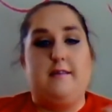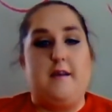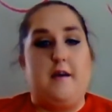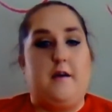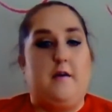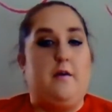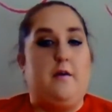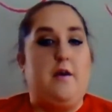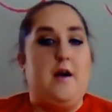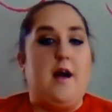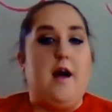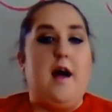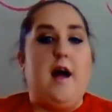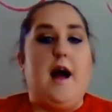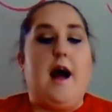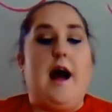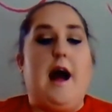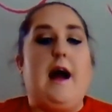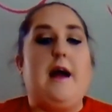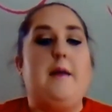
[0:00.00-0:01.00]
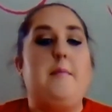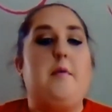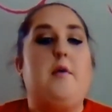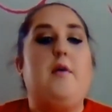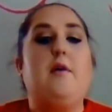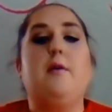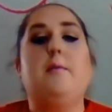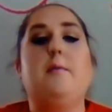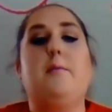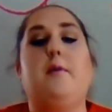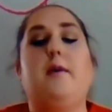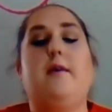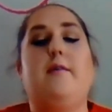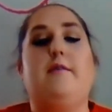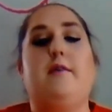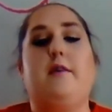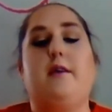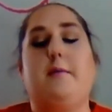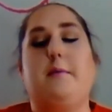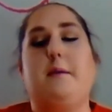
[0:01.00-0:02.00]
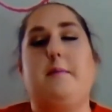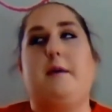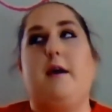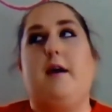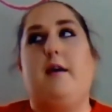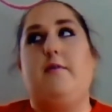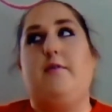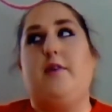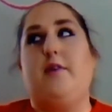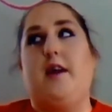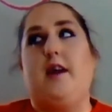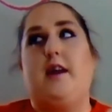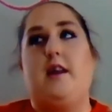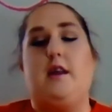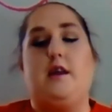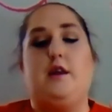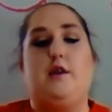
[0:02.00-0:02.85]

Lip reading: so I'm horrible at filling my brows in.